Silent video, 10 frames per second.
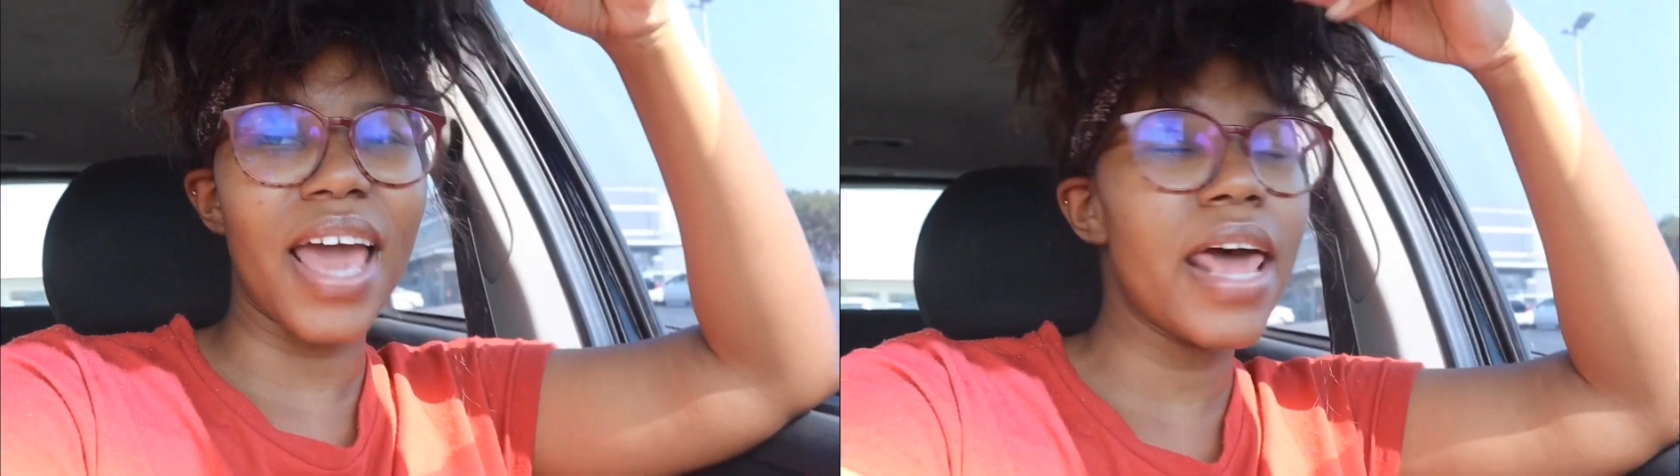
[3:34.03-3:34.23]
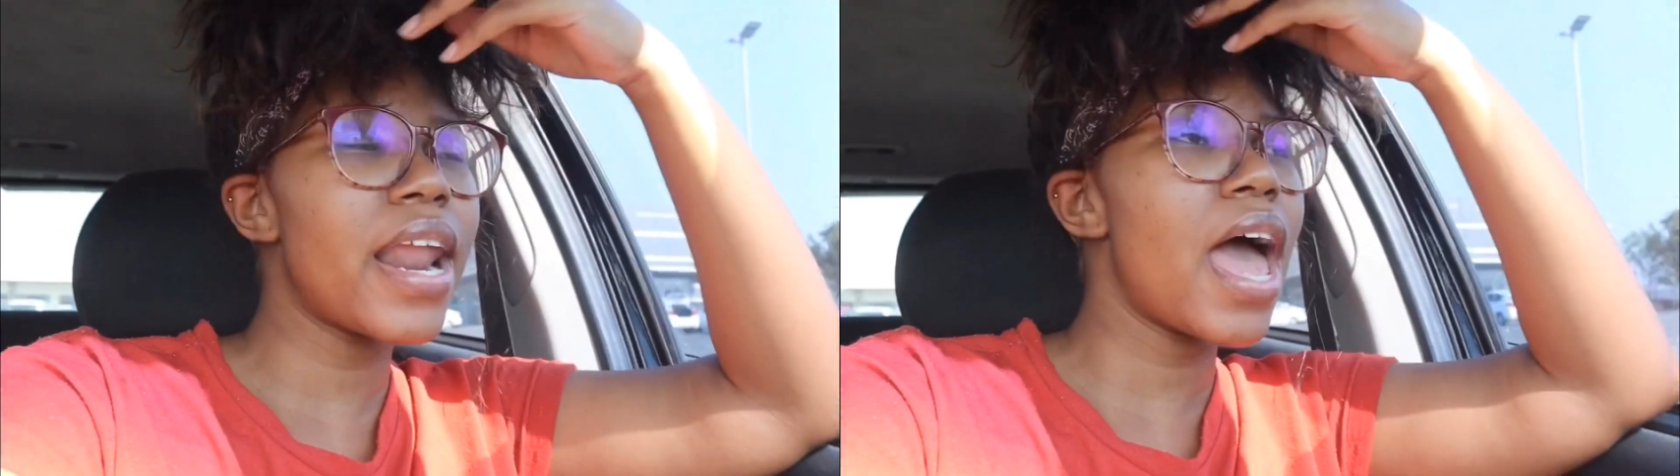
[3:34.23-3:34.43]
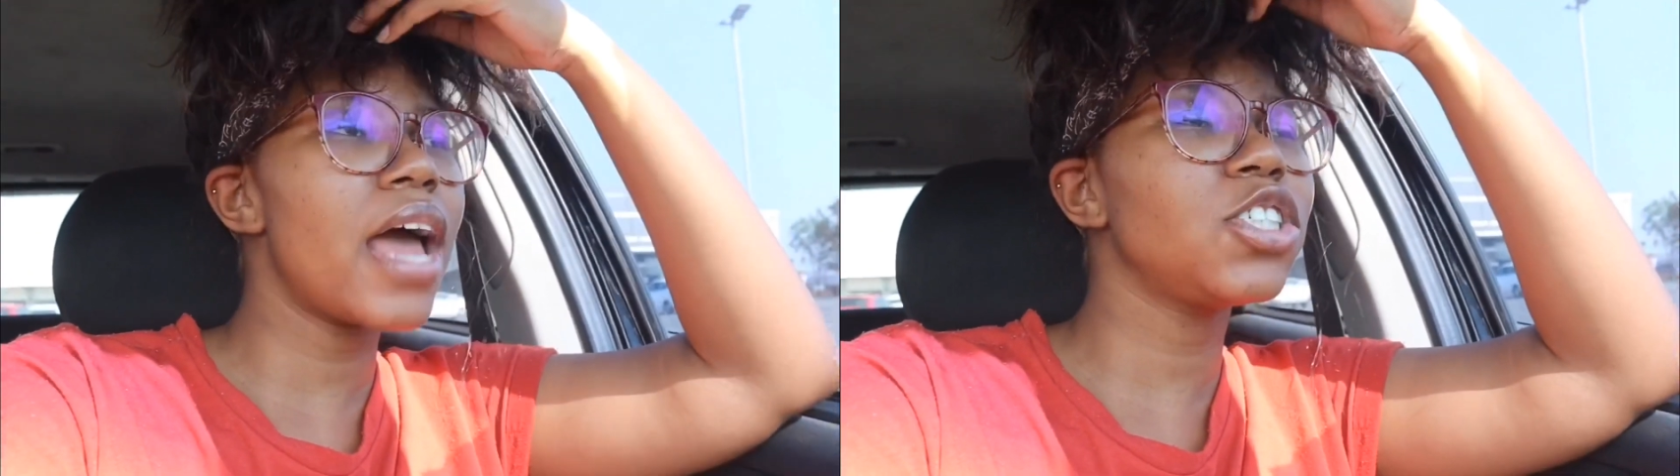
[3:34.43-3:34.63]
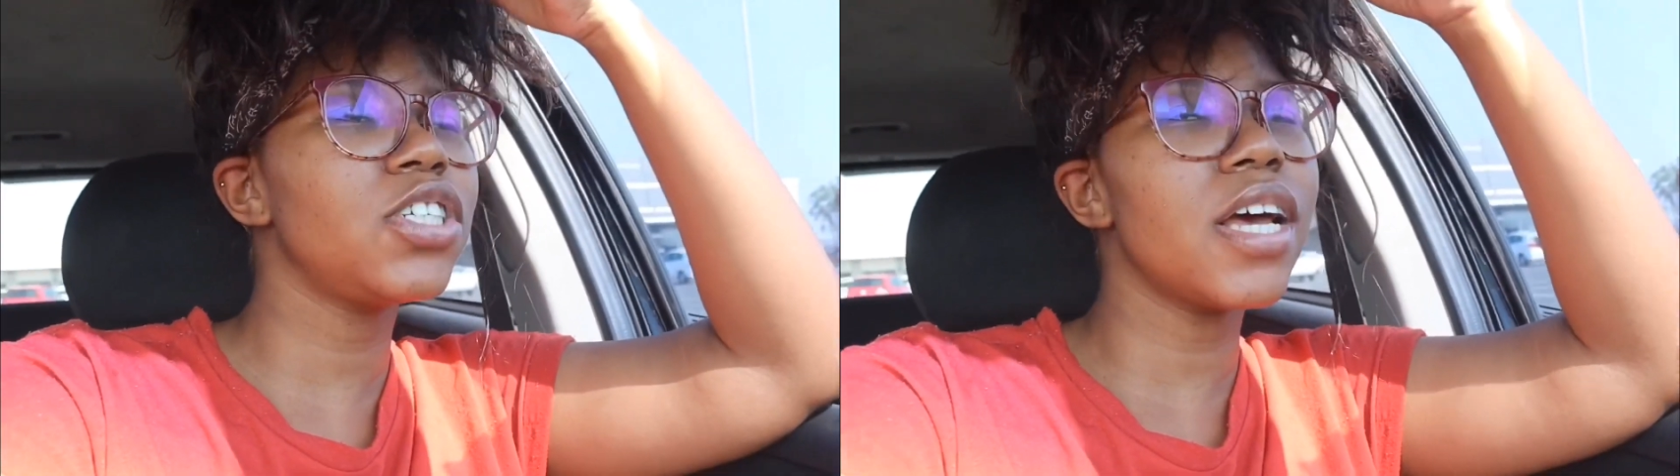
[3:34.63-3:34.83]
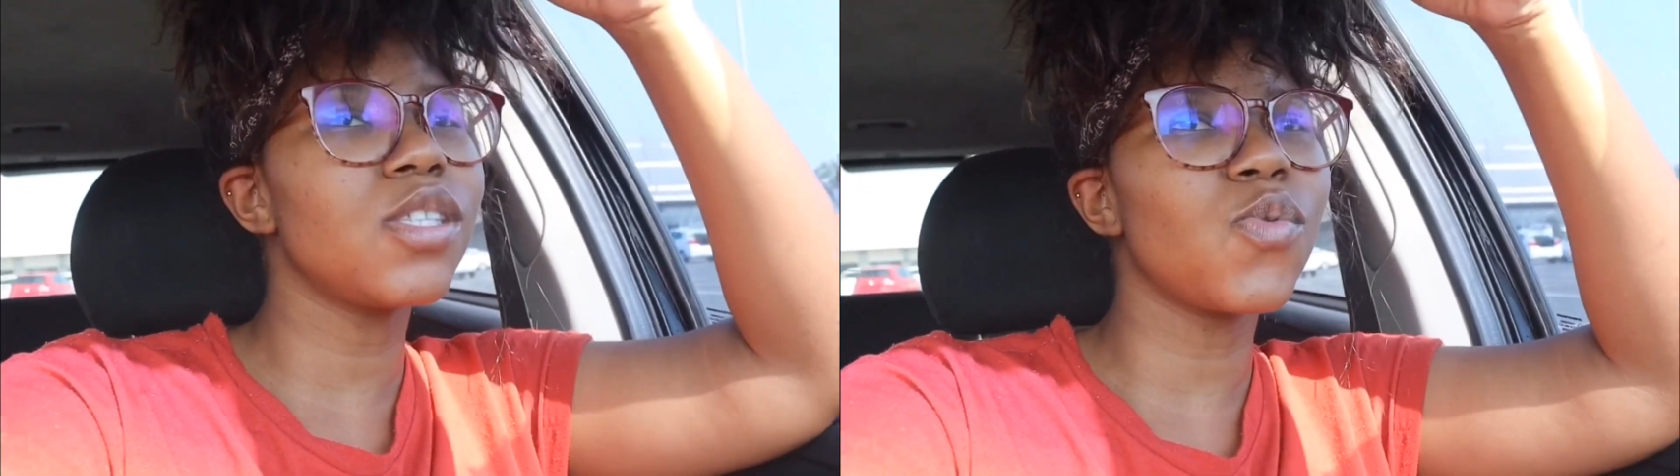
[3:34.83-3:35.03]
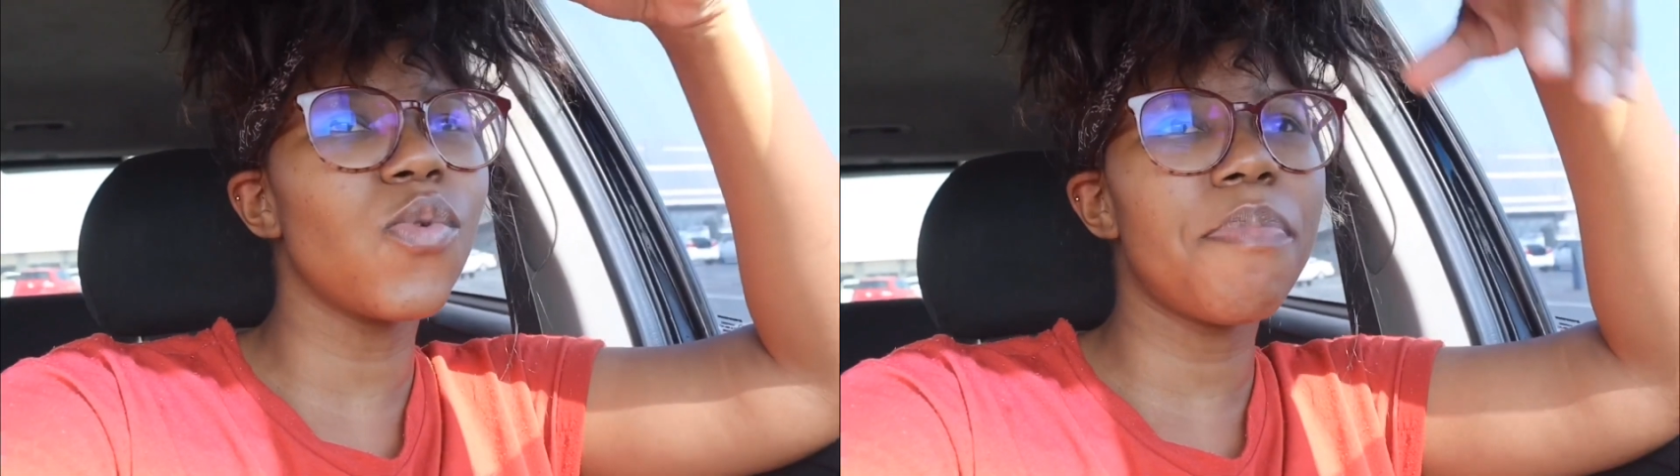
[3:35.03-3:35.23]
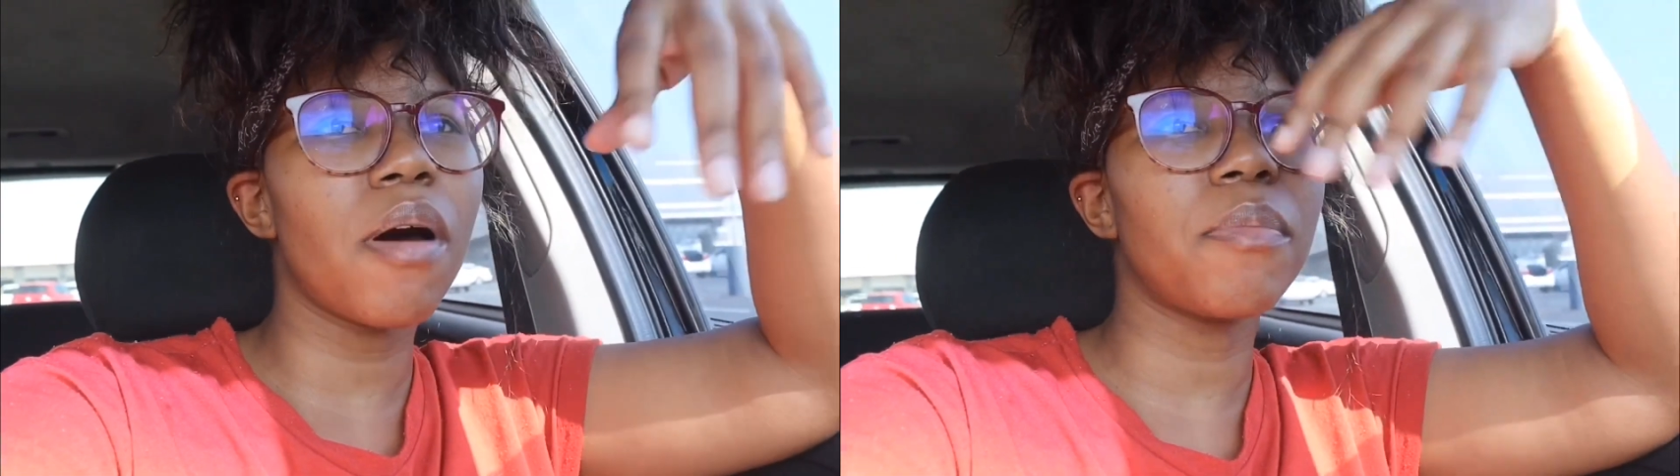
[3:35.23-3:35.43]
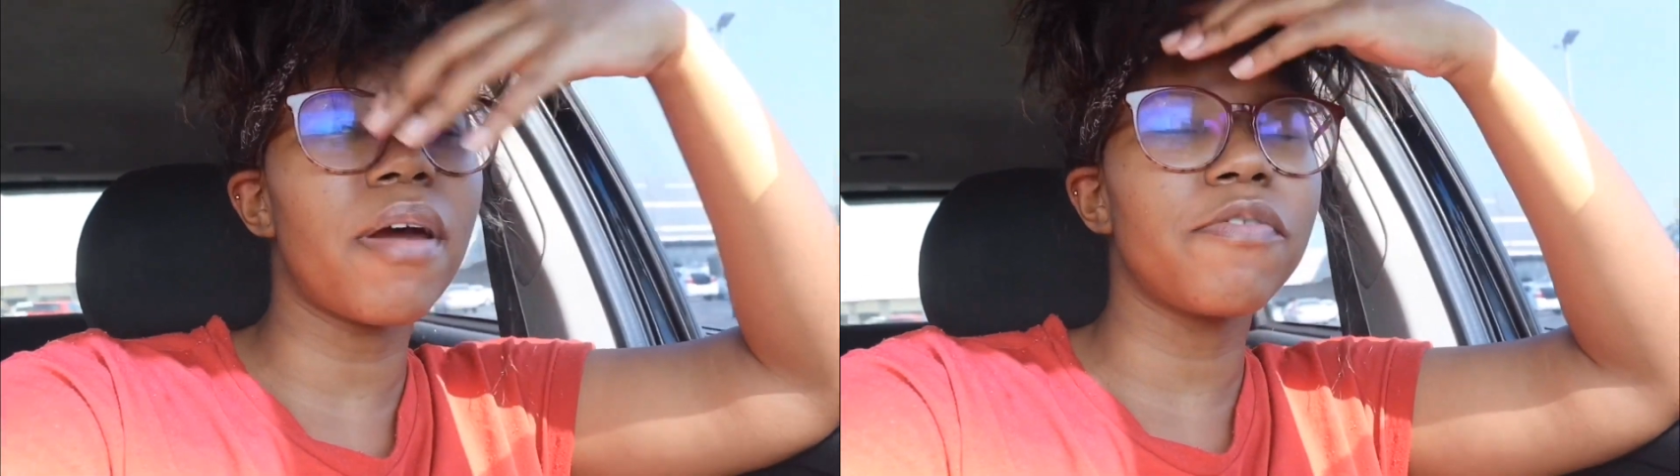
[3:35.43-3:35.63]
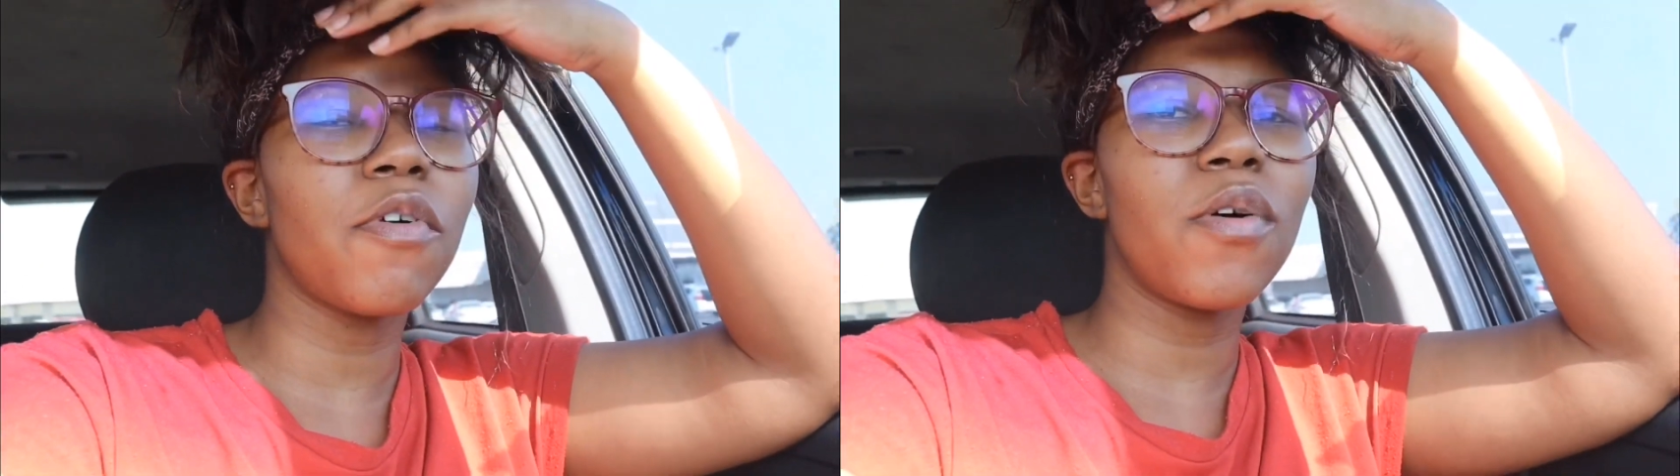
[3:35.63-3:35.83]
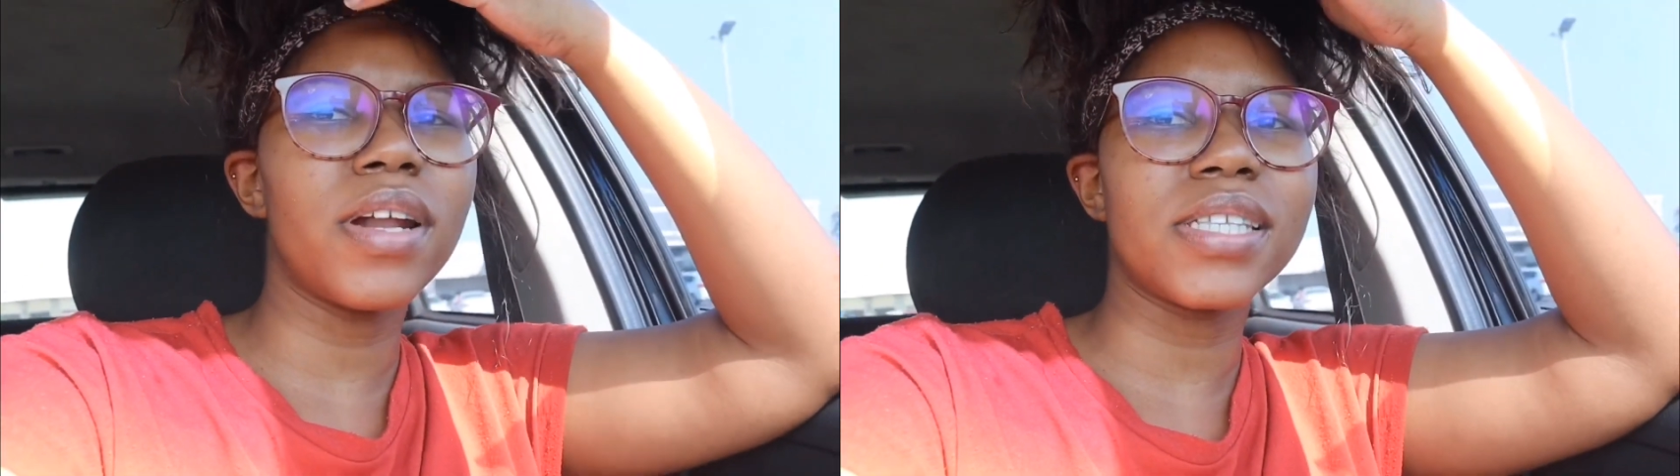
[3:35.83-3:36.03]
And I actually had to whip out my
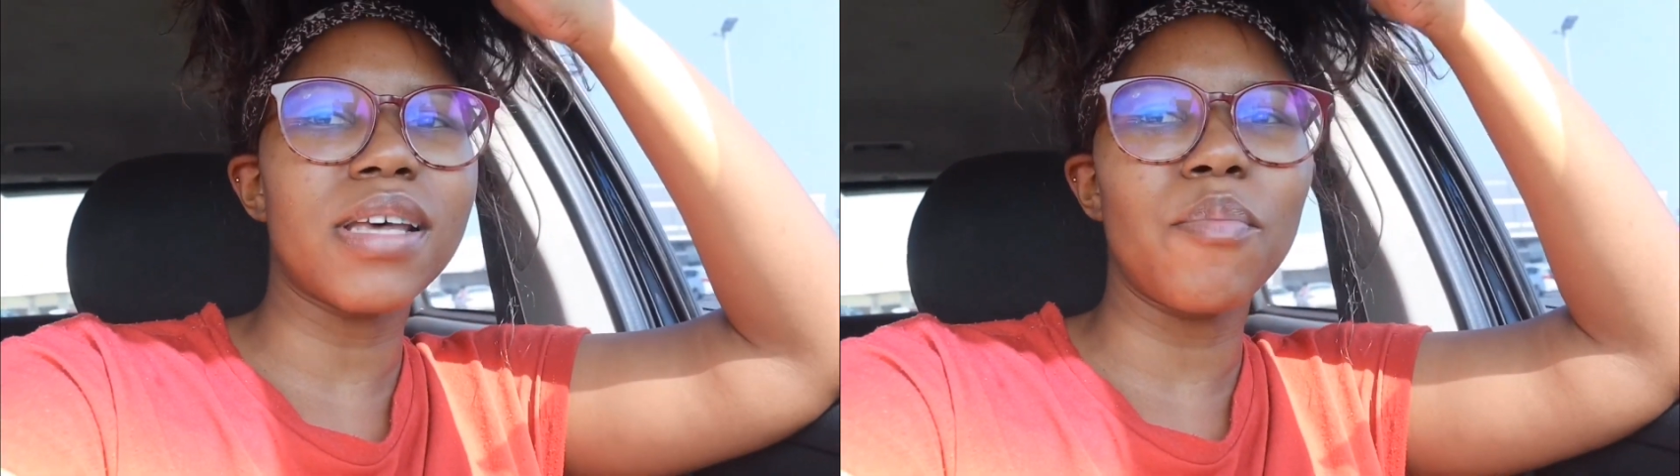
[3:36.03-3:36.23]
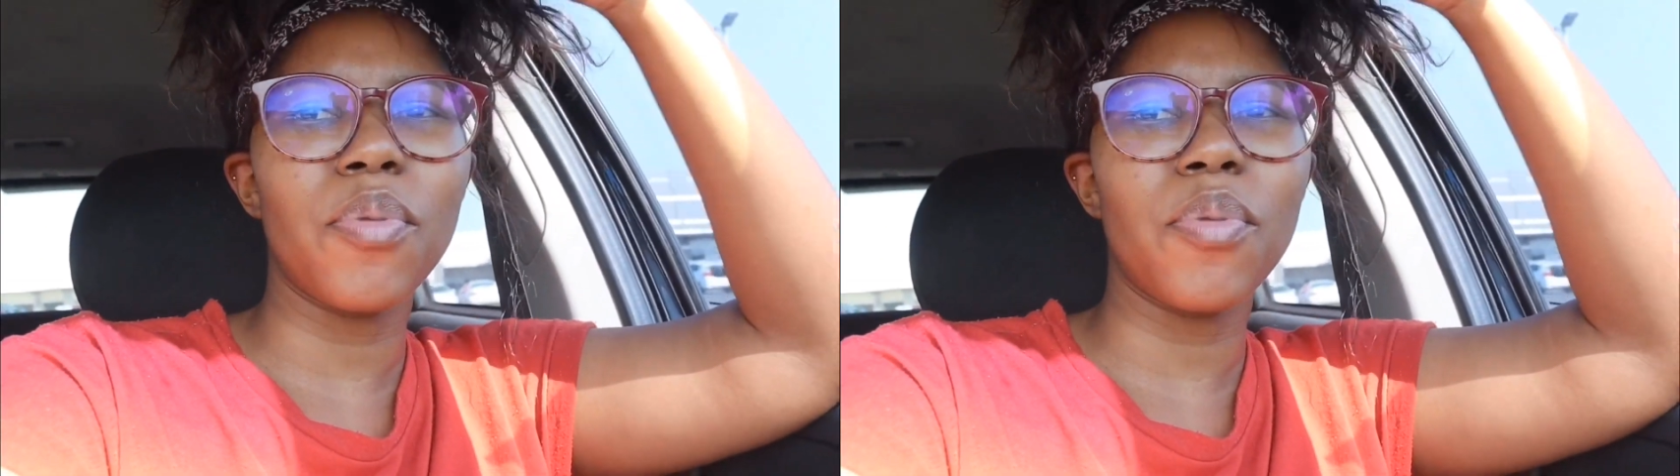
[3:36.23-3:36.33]
phone at some